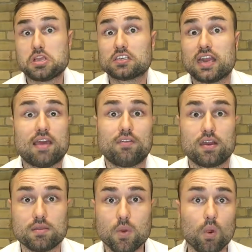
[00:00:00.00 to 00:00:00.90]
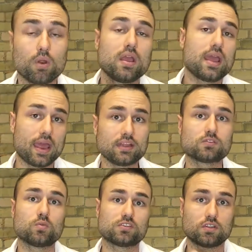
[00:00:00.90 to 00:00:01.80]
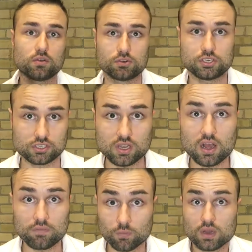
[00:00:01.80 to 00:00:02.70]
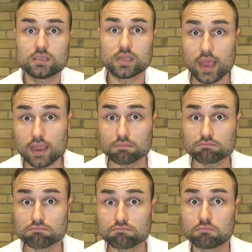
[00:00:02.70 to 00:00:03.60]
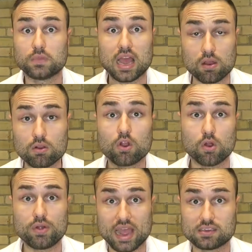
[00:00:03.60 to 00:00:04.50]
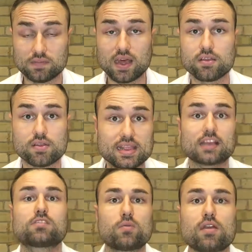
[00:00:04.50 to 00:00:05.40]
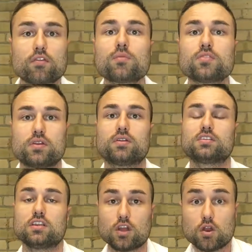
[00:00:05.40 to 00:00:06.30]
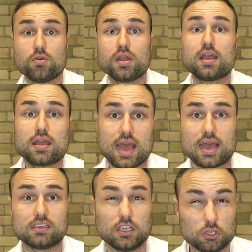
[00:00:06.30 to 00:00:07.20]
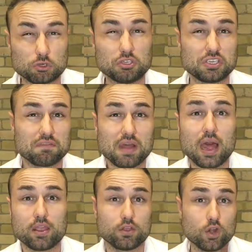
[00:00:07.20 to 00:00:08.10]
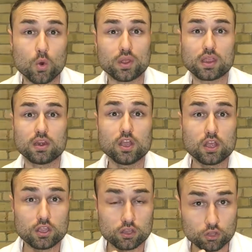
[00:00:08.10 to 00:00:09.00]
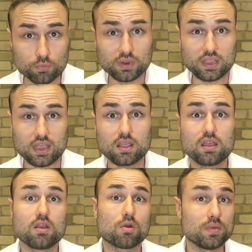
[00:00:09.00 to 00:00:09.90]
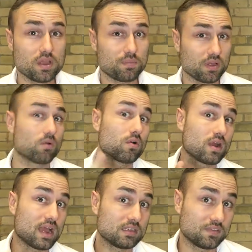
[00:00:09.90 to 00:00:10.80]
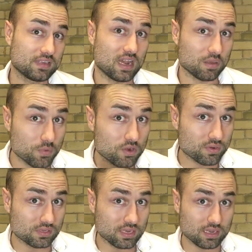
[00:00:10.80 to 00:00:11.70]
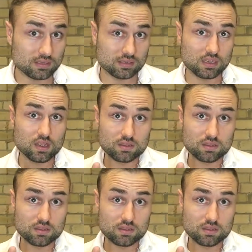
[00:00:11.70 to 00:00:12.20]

he doesn't have it anymore. Hence what Satoshi solved was, hey, now code has value. And that's why we have cryptocurrency. Code has intrinsic value that no one can duplicate or manipulate, or as Vitalik Buterin states,